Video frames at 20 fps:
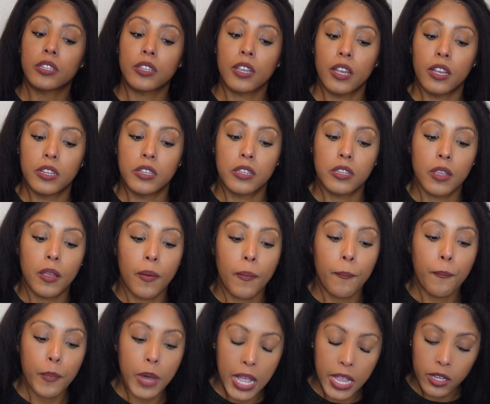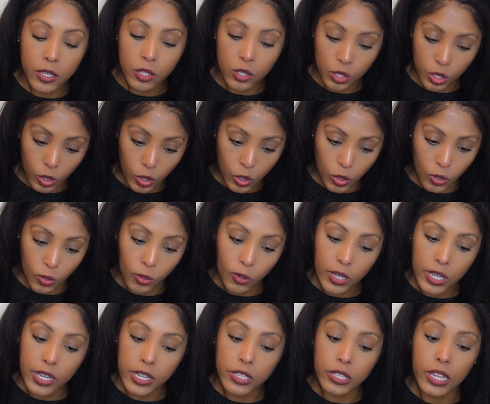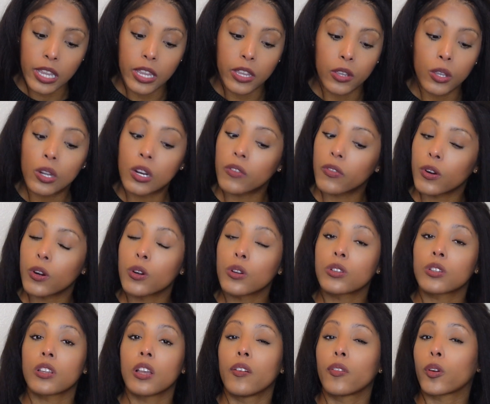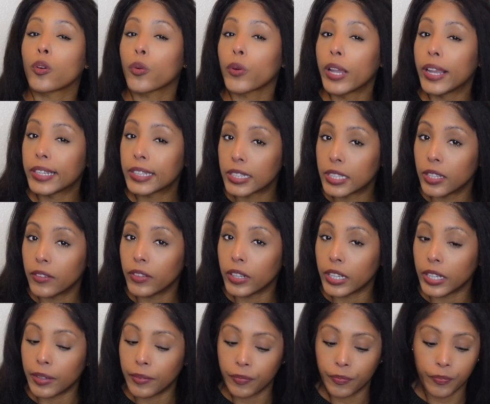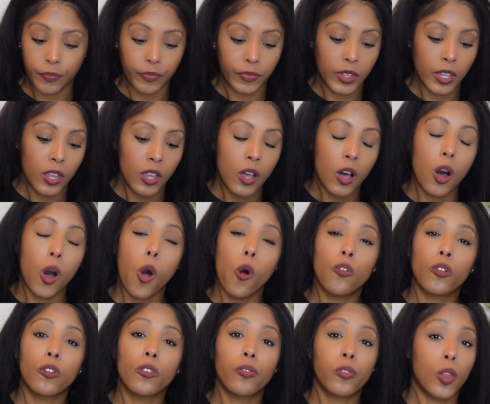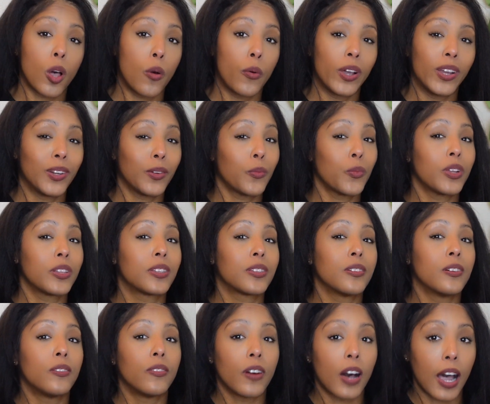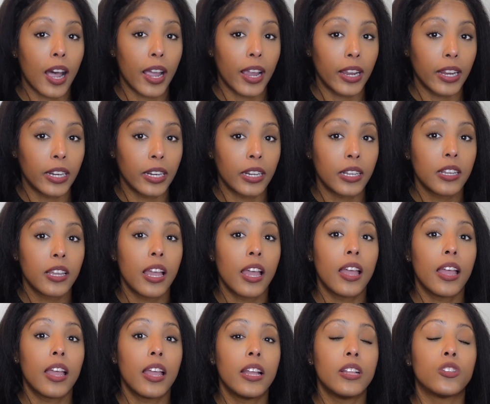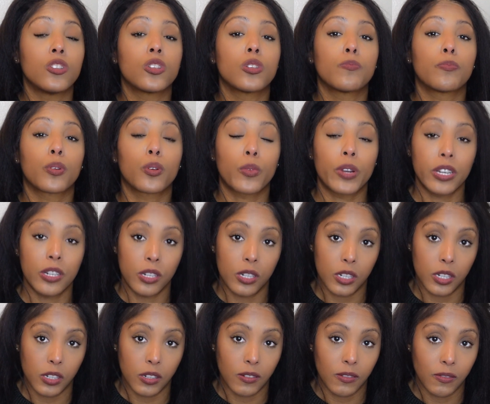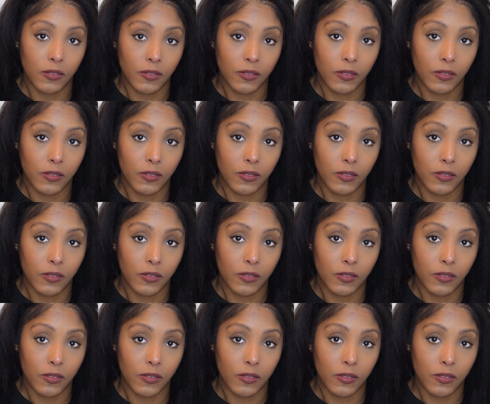says, my soul is a universe of creativity overflowing with divine inspiration,